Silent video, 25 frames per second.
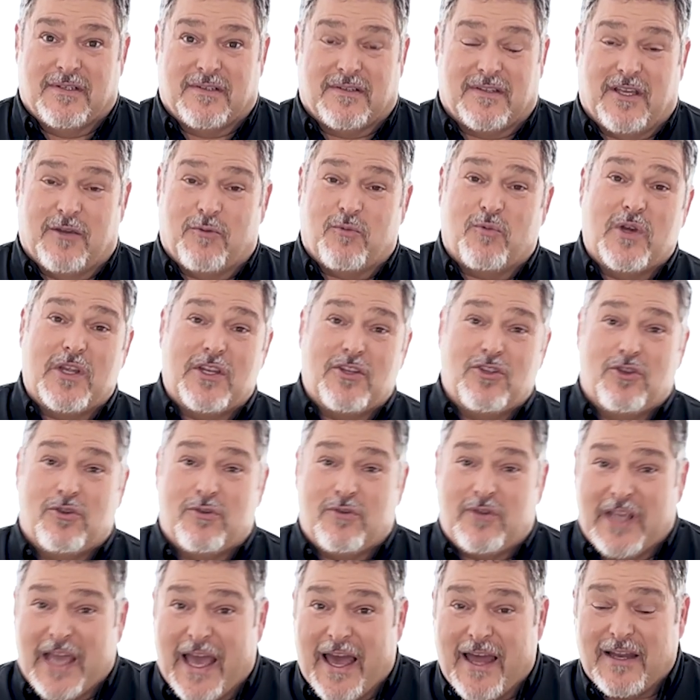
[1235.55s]
that when you
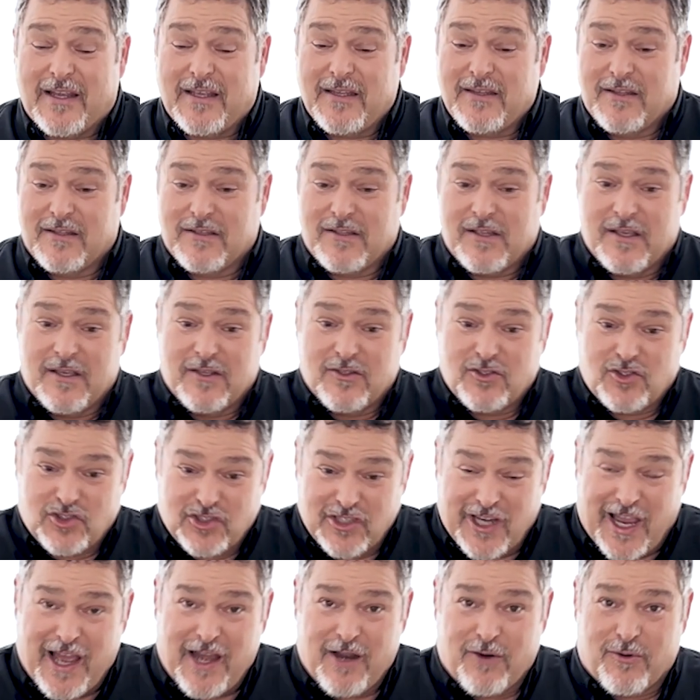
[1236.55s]
got in the
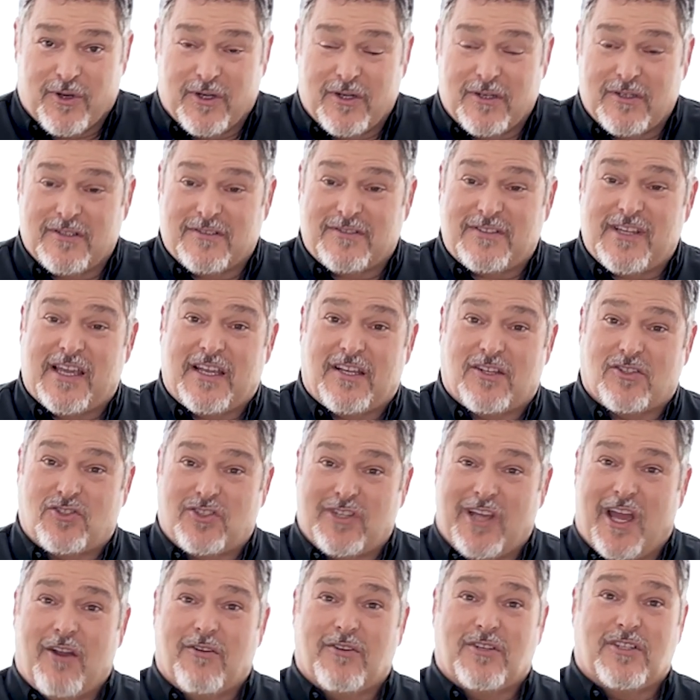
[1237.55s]
shower to take a
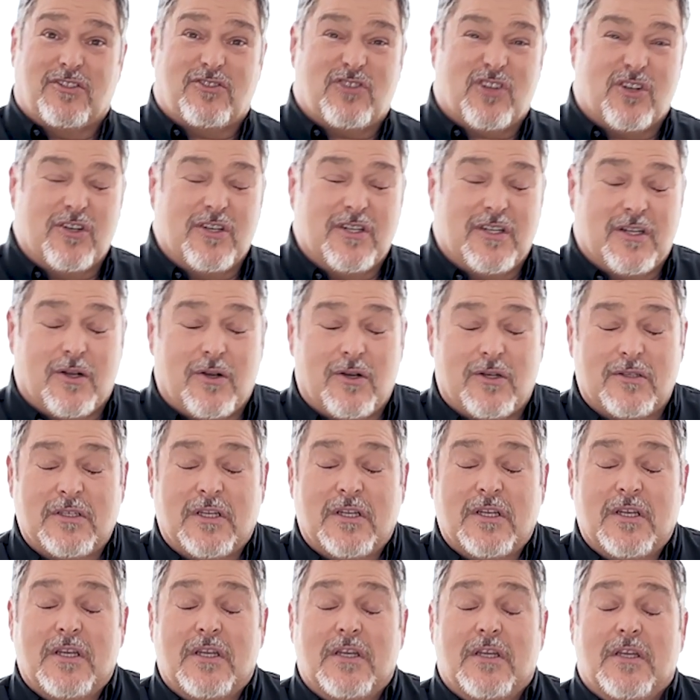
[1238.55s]
shower and you turn it on,
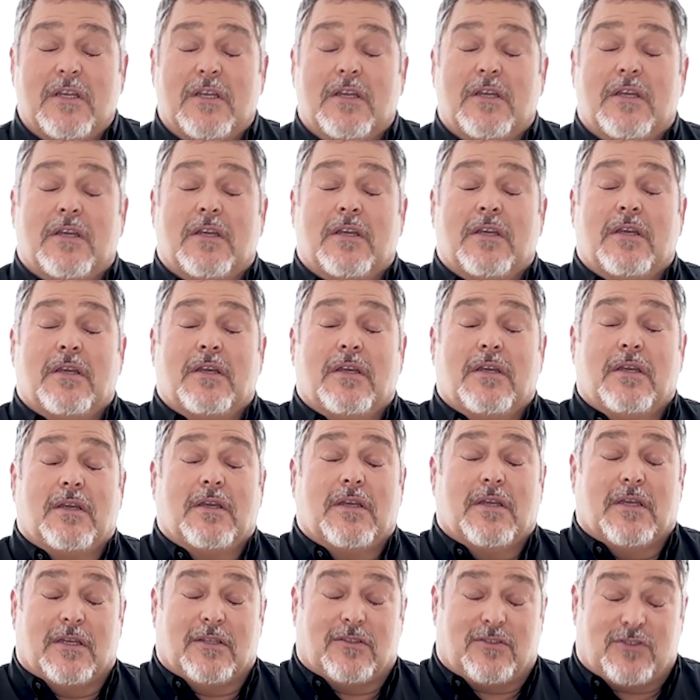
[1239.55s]

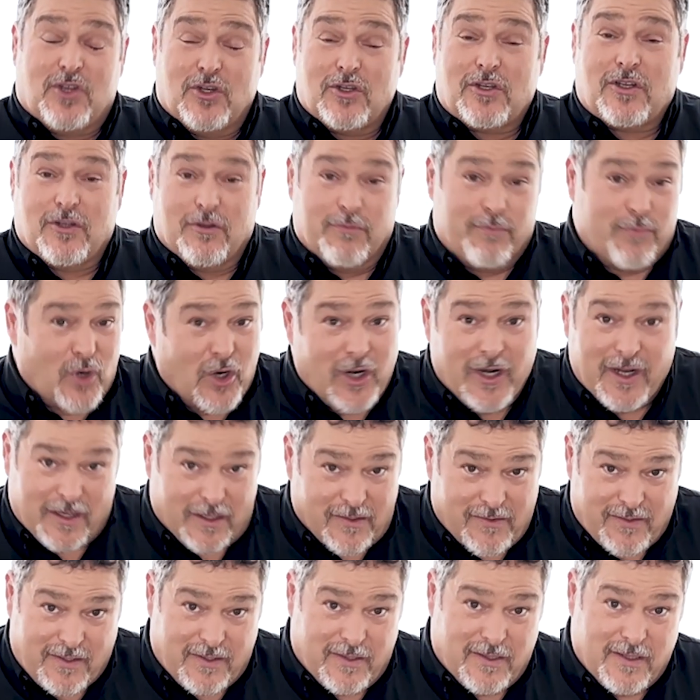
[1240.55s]
it took your
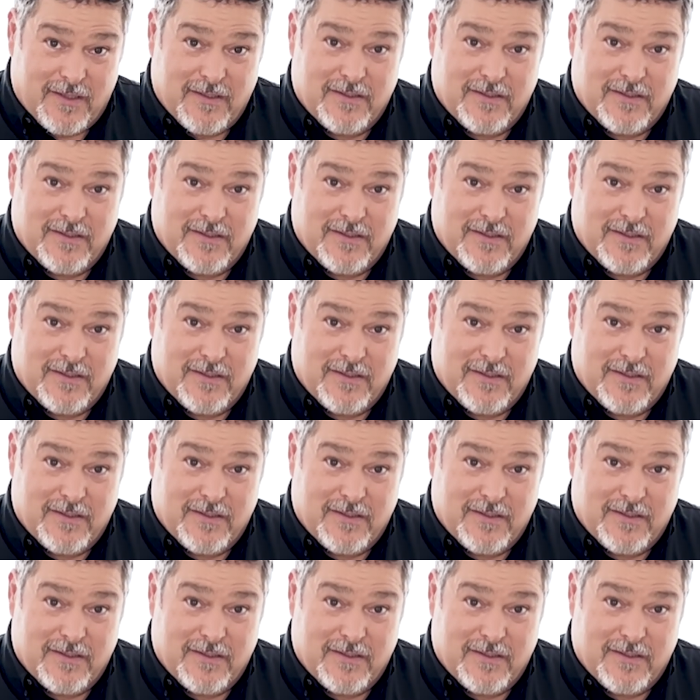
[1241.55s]
breath